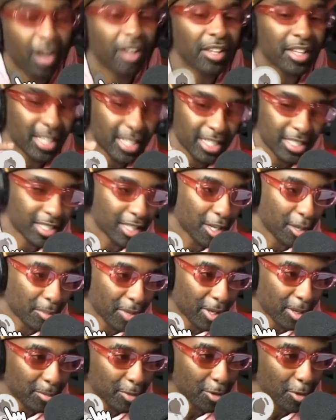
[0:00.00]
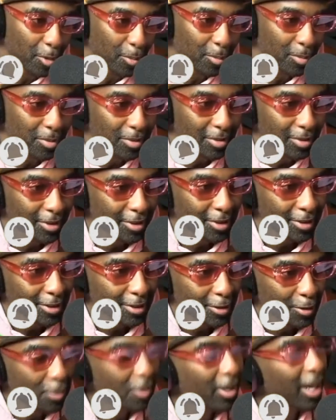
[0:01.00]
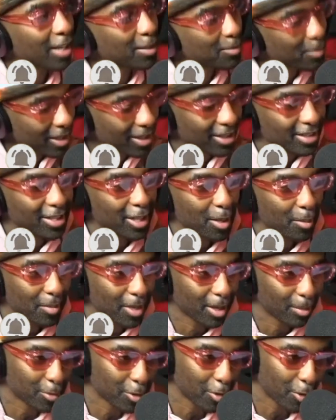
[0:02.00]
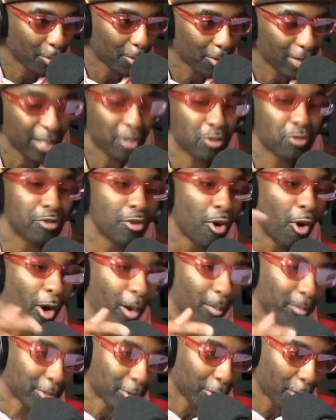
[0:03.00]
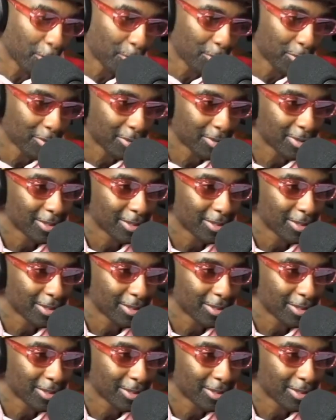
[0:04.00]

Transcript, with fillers: Y'all niggas tell me I'm dope. You guys better tell me I'm dope, and you know I'm dope.